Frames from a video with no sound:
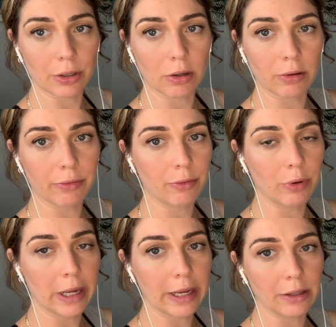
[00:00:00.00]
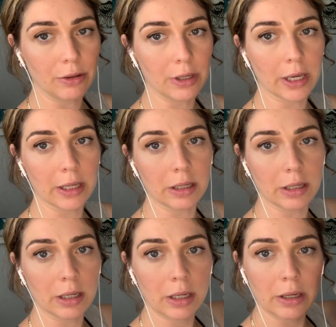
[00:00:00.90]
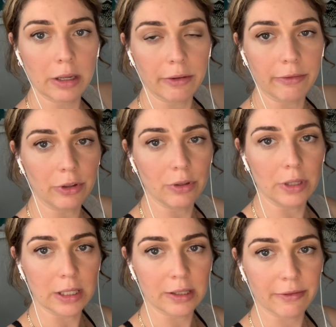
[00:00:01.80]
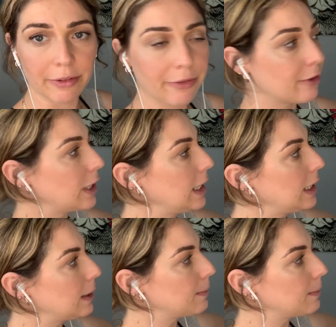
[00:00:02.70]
of where you can view this for free